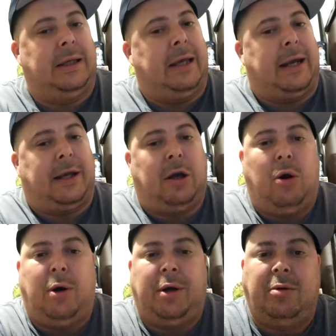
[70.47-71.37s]
Yeah, they
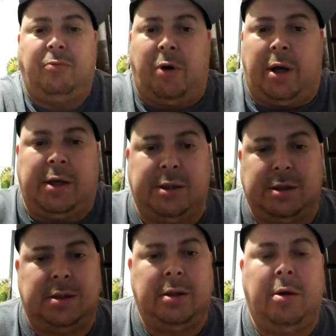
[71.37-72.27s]
go on them
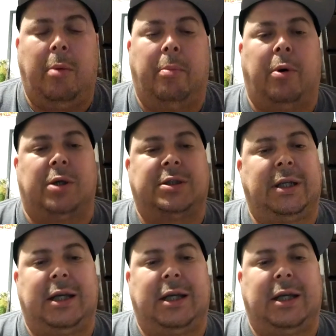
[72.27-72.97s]
runs. Boston